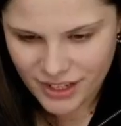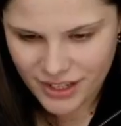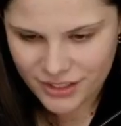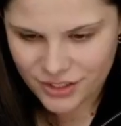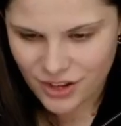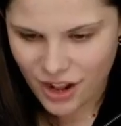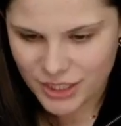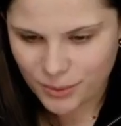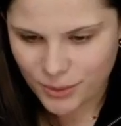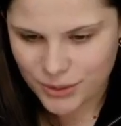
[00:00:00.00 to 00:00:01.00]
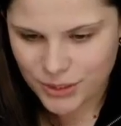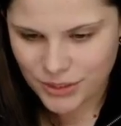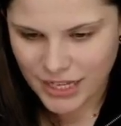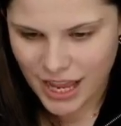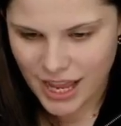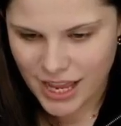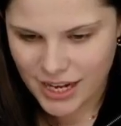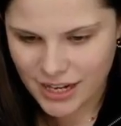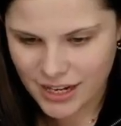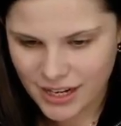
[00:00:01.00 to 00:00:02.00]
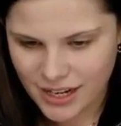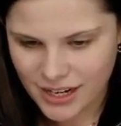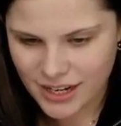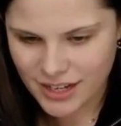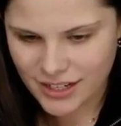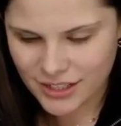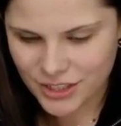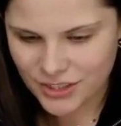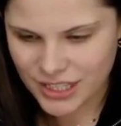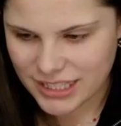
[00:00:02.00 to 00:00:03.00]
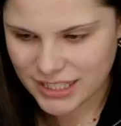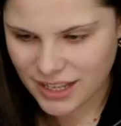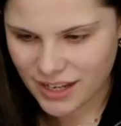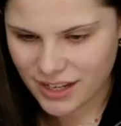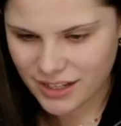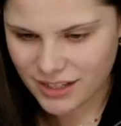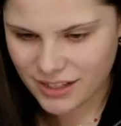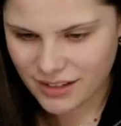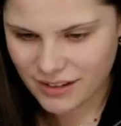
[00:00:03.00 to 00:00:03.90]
It's not supposed to get to this line.